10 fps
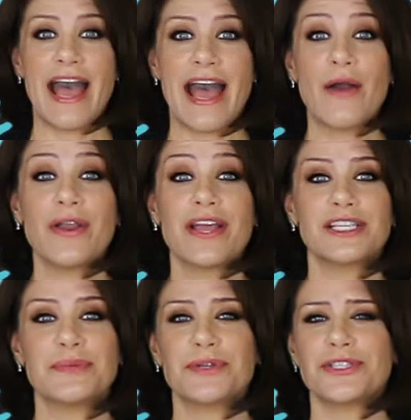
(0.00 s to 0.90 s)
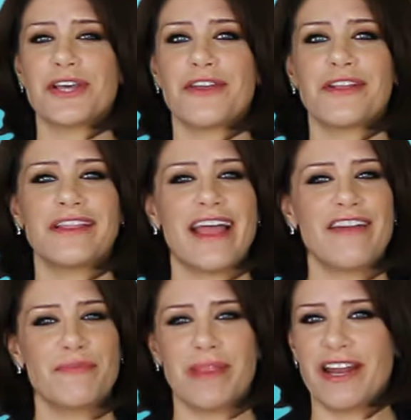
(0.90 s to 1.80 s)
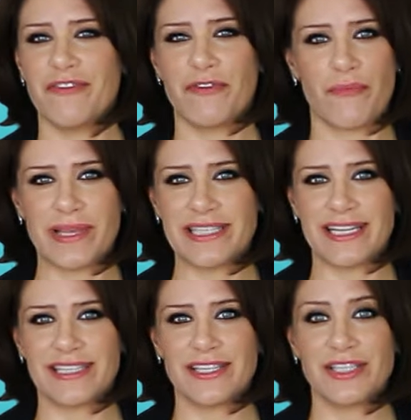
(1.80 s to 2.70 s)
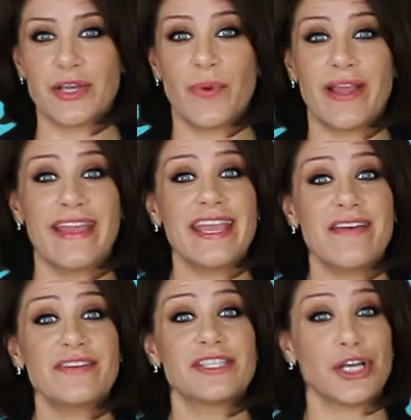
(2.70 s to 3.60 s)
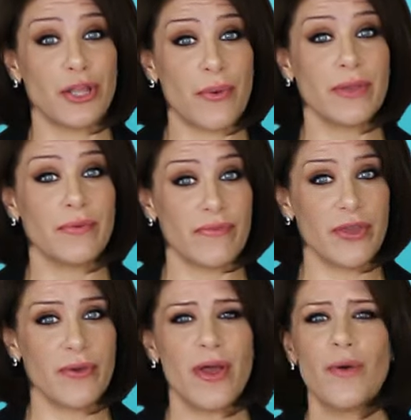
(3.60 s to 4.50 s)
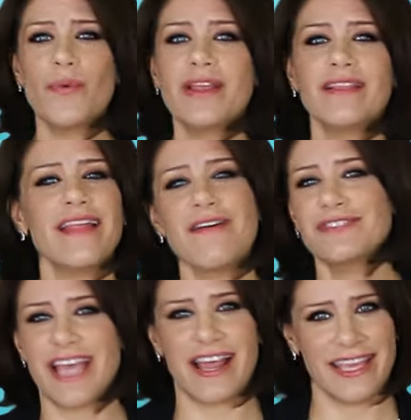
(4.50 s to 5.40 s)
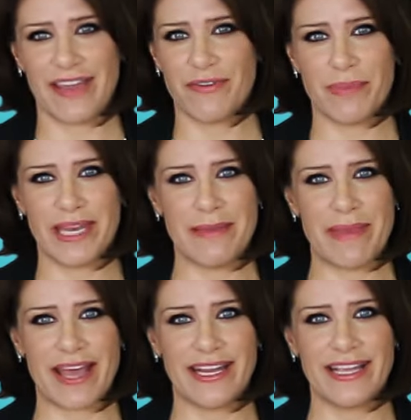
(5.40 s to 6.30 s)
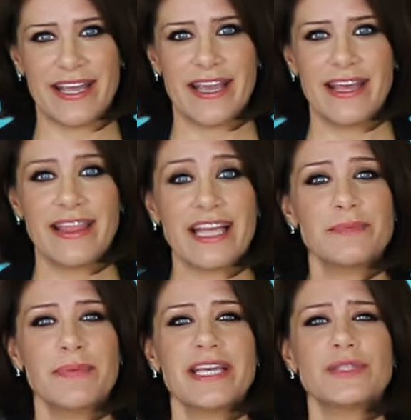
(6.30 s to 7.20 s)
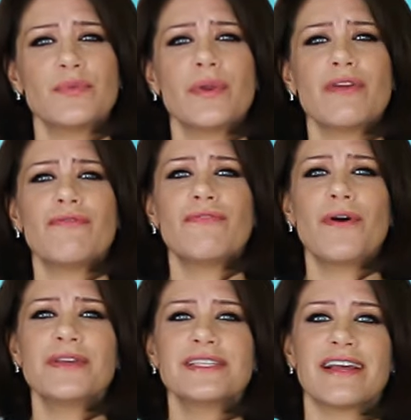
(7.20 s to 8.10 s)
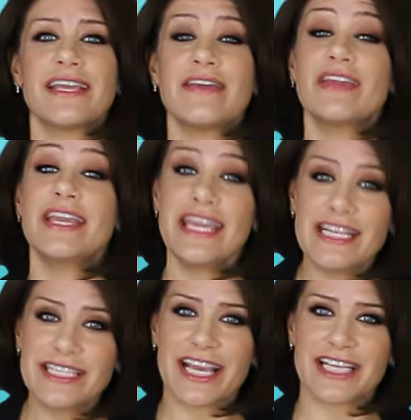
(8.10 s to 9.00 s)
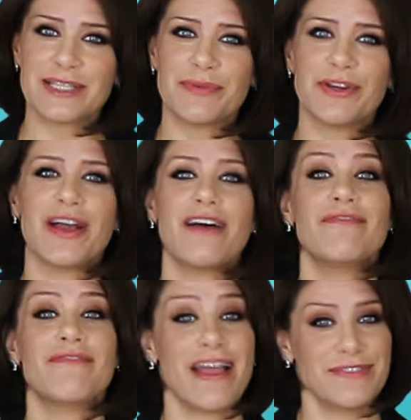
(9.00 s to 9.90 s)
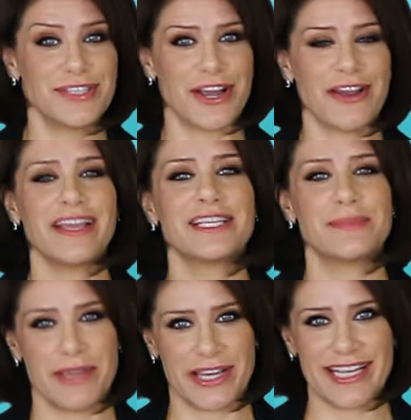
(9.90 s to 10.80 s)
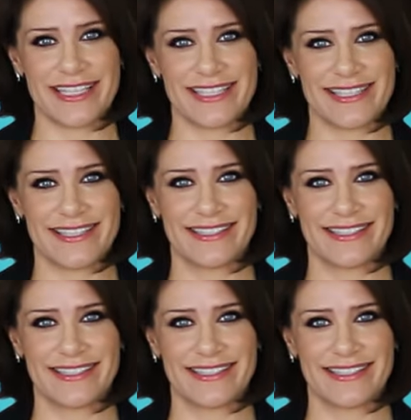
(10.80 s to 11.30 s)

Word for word: Our customers are the lifeblood of our business, so when they give us a glowing review, we love telling everybody about it. That's because we're focused on giving each customer a five-star experience.